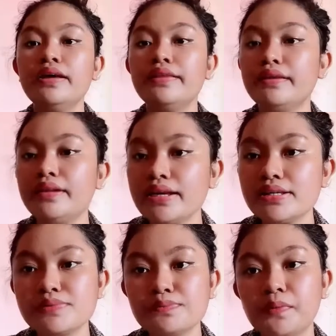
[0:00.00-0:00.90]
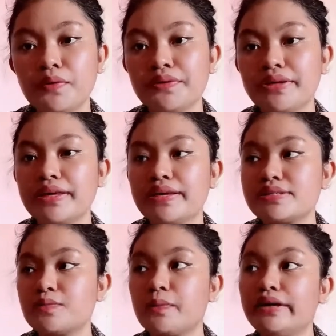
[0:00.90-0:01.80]
The next book is
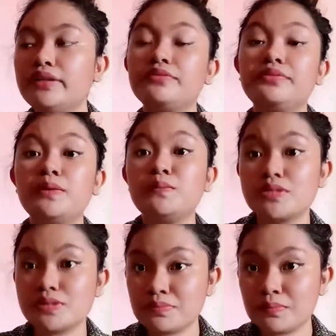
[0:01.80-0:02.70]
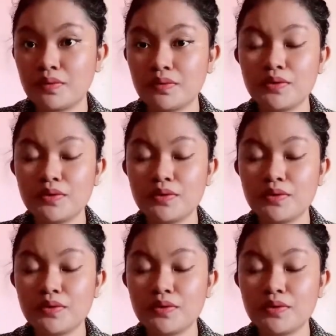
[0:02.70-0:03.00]
quite a famous book.